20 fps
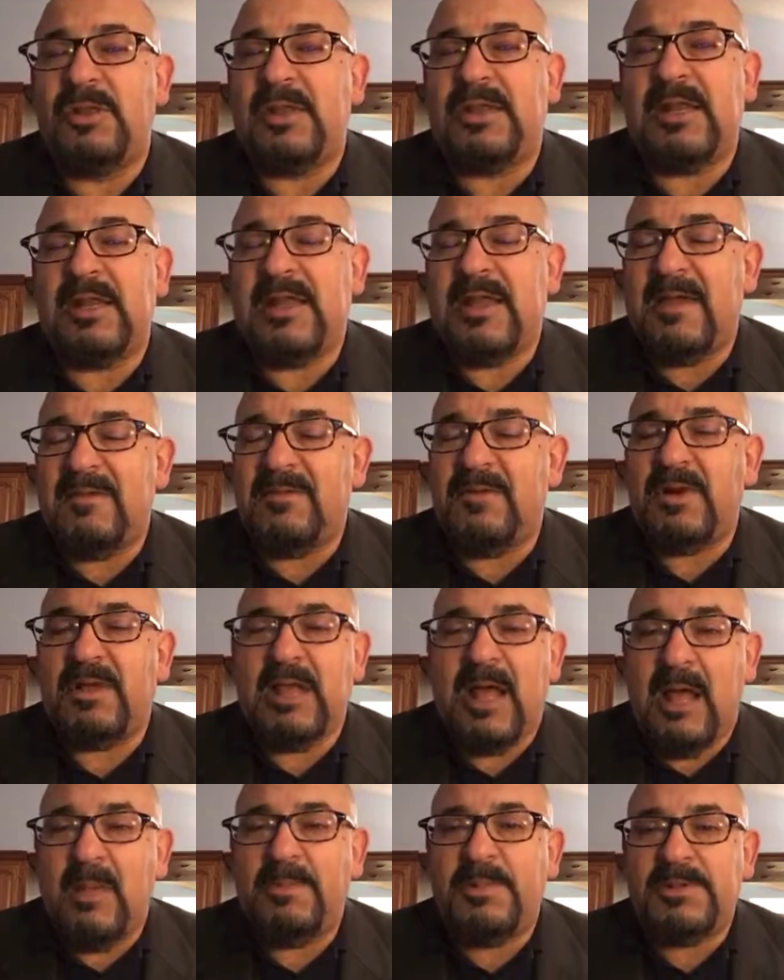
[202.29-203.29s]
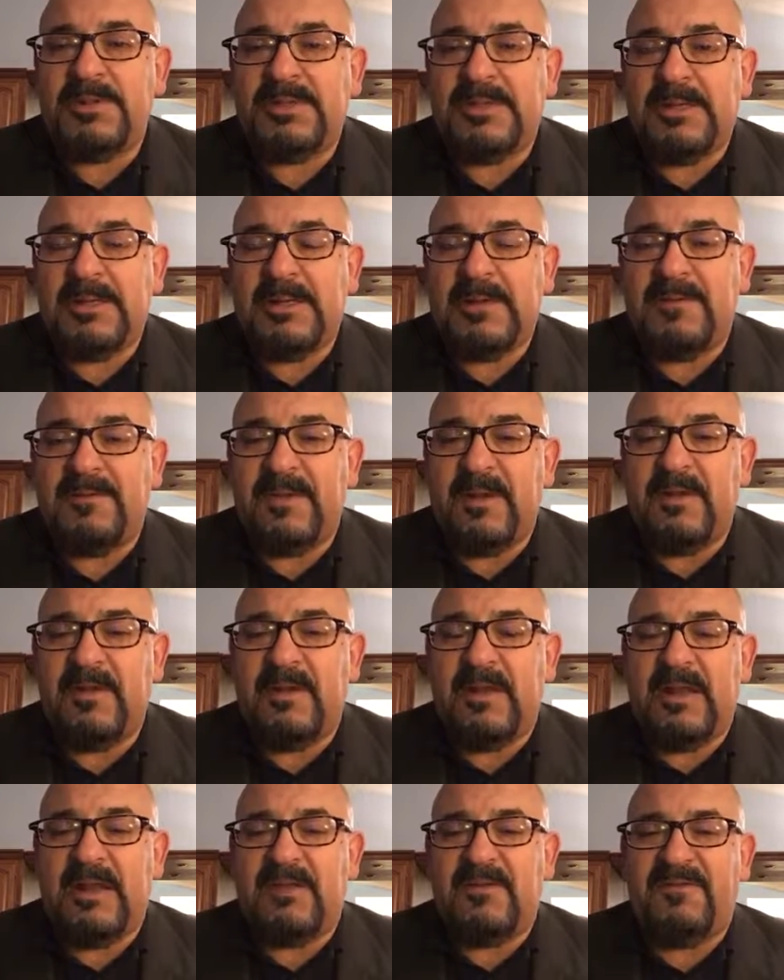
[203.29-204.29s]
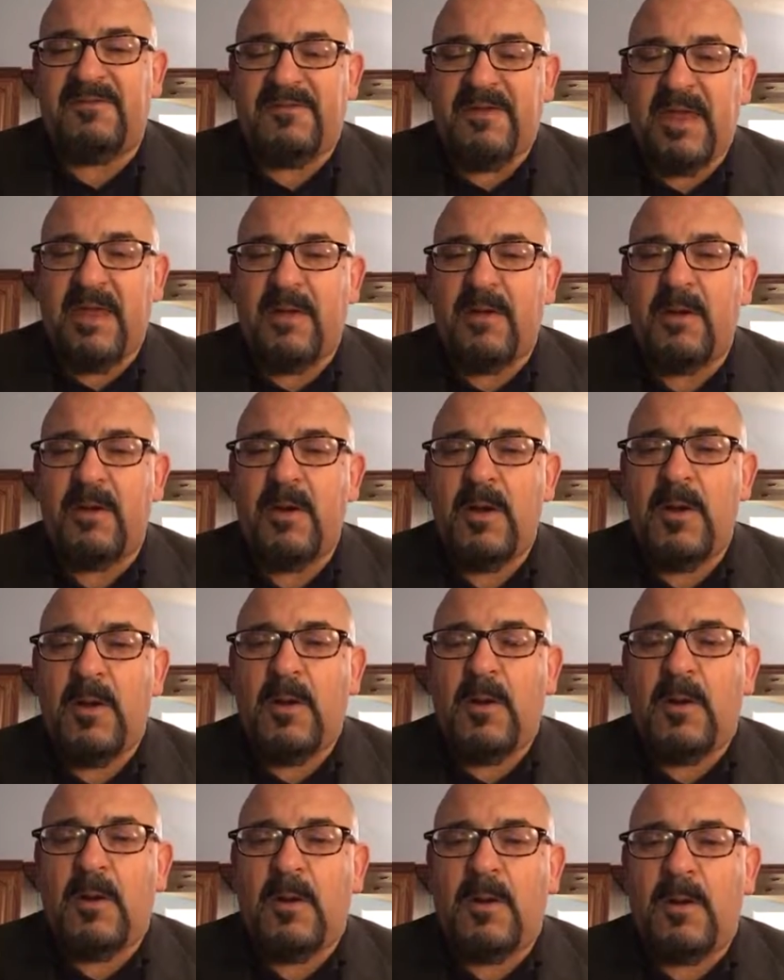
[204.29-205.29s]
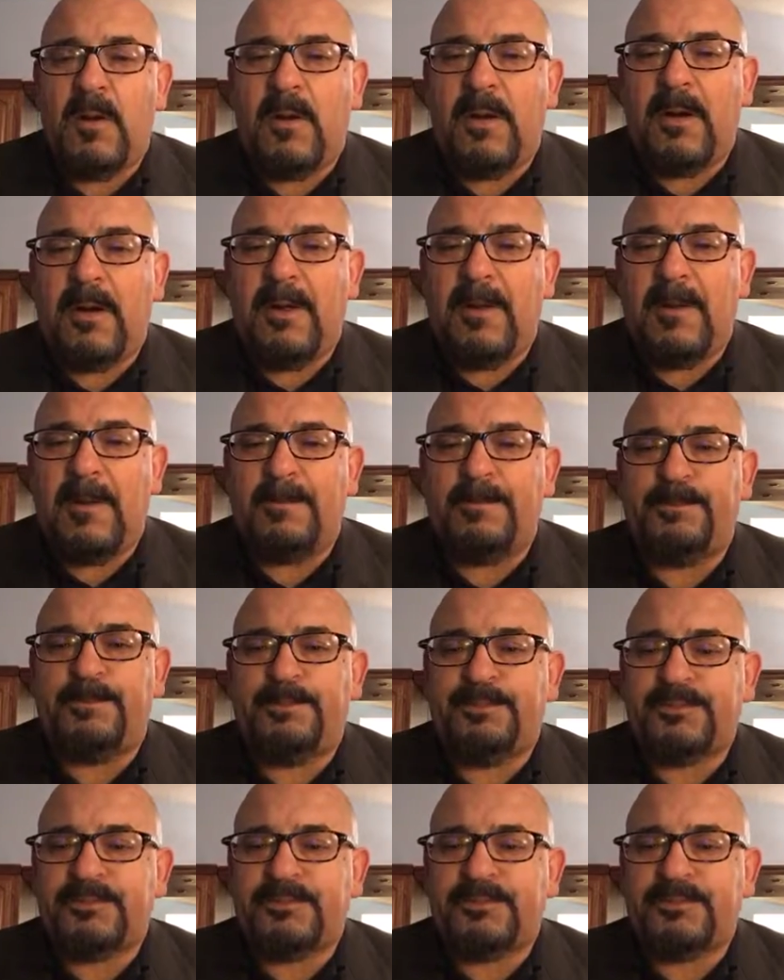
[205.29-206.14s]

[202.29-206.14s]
They can never accomplish it in a fair or